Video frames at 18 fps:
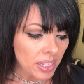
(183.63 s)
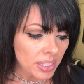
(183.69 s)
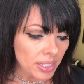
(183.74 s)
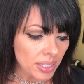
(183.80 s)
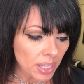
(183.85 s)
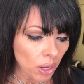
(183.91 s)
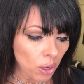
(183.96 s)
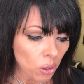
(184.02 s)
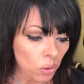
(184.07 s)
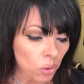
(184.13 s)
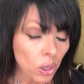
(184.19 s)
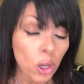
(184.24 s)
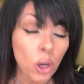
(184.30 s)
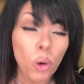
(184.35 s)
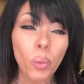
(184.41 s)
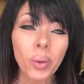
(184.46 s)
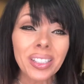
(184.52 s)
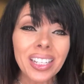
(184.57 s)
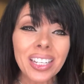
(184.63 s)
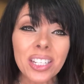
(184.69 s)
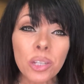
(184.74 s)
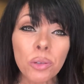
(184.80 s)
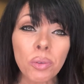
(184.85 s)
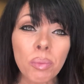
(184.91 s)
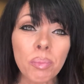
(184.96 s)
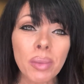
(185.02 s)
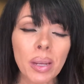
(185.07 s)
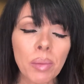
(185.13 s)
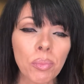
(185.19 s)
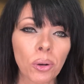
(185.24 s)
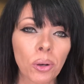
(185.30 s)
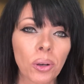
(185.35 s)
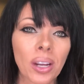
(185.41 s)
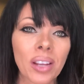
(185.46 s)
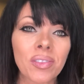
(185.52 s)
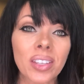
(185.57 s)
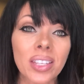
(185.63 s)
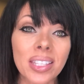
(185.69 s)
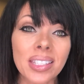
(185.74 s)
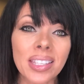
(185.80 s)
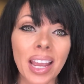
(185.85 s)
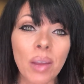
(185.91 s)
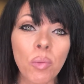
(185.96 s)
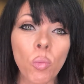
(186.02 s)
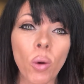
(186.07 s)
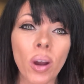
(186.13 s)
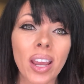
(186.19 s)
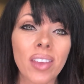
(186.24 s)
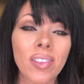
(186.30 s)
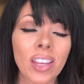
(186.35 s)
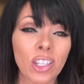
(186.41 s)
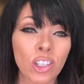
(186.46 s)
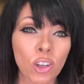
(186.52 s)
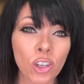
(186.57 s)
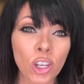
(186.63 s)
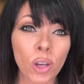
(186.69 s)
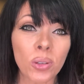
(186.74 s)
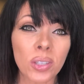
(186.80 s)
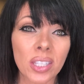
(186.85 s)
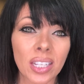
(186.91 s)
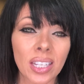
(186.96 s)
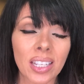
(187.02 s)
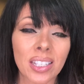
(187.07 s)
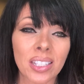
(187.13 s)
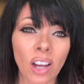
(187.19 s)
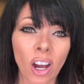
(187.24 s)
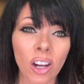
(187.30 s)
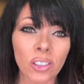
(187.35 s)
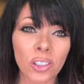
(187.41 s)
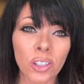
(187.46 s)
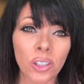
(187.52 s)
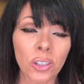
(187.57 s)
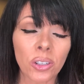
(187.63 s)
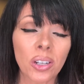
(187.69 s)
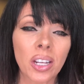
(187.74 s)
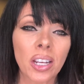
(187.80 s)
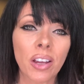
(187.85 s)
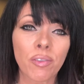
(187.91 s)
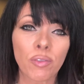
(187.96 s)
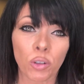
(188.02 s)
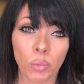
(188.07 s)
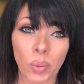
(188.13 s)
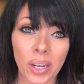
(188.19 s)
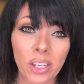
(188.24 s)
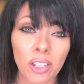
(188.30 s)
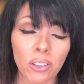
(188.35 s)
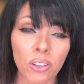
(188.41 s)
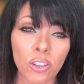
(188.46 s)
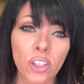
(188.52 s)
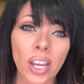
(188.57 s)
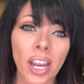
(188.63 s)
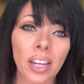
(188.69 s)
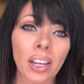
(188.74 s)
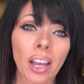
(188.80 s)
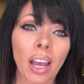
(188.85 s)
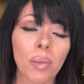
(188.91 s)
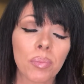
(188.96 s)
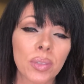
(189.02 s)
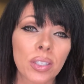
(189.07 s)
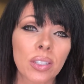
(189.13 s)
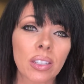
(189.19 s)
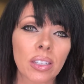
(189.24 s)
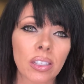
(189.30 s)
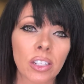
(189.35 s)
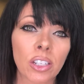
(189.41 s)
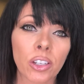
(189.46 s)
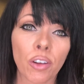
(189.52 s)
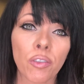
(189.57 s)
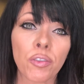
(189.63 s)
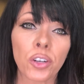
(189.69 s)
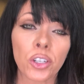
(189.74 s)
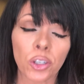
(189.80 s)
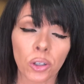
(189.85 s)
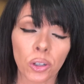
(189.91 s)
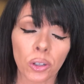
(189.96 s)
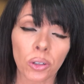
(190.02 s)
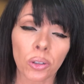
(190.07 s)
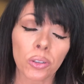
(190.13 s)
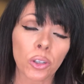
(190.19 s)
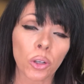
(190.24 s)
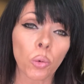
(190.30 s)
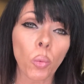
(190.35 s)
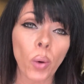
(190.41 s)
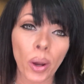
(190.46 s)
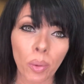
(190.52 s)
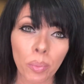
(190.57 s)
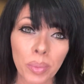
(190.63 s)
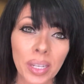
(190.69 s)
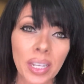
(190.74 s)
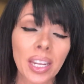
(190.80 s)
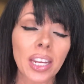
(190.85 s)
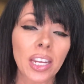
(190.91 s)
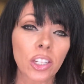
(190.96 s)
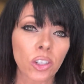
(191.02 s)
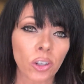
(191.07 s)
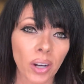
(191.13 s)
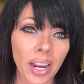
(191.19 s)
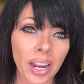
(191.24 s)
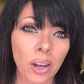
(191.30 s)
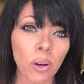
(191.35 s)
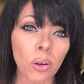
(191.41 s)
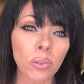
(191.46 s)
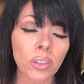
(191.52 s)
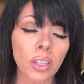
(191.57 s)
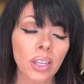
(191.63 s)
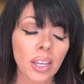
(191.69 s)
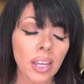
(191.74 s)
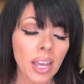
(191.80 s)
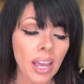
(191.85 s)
So we need to remember, in the same way that you go see a doctor for regular checkups, for your well-being and your health,